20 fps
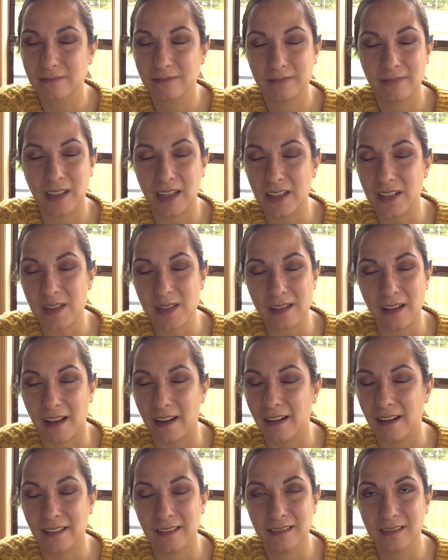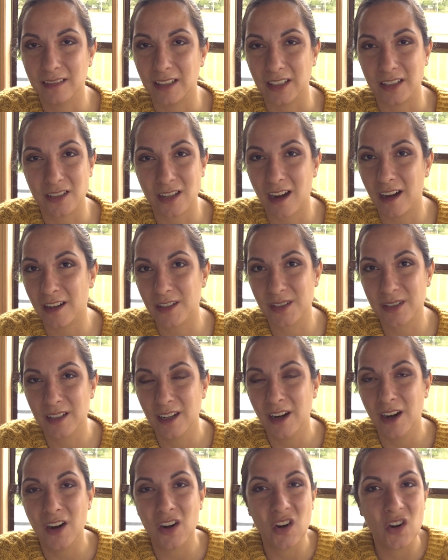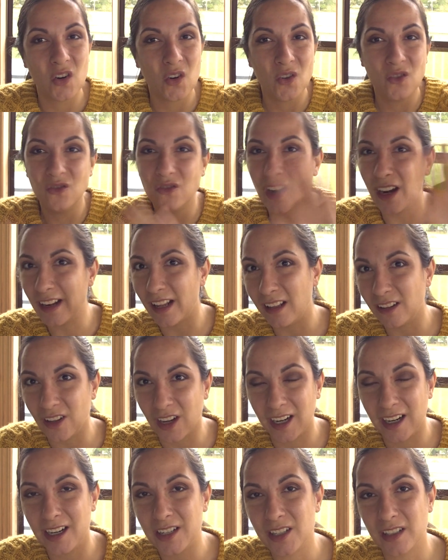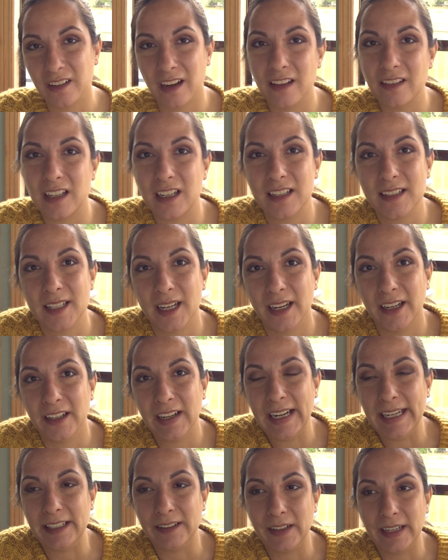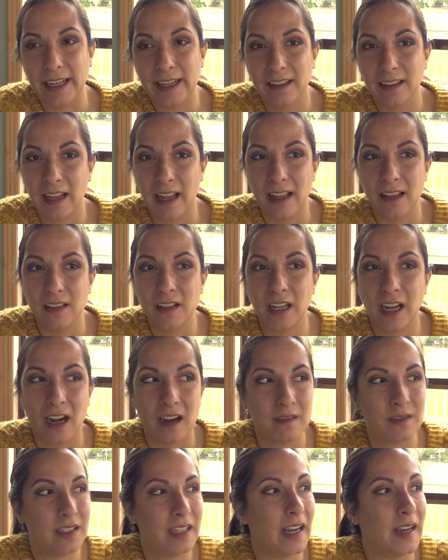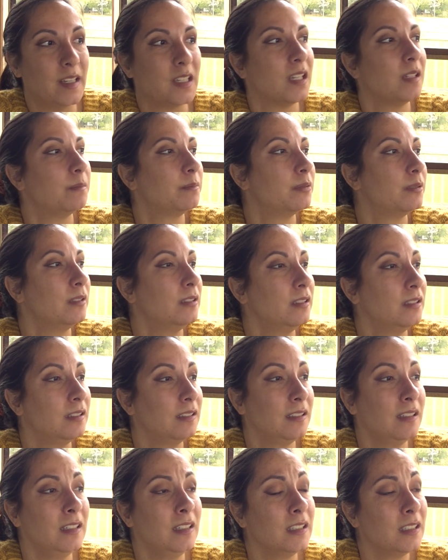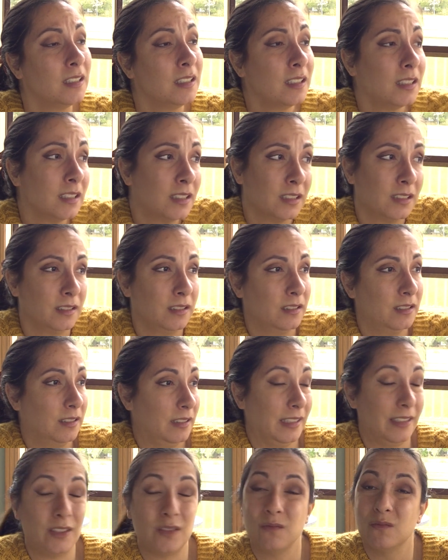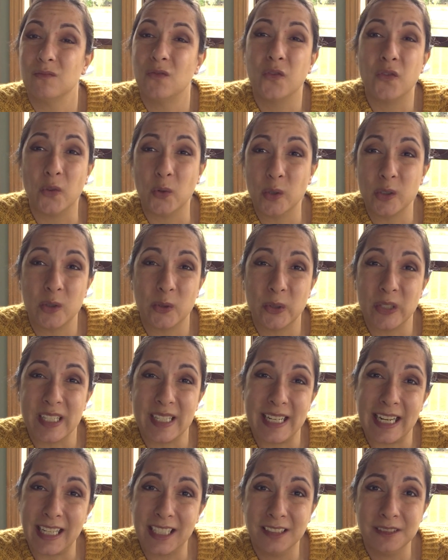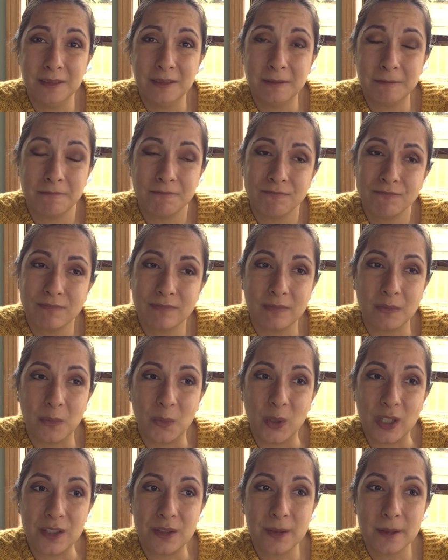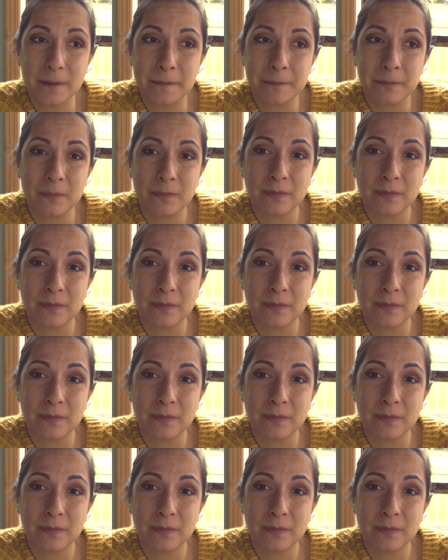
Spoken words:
They just let their dogs run at large around the entire area, and they often end up like 4 doors down, which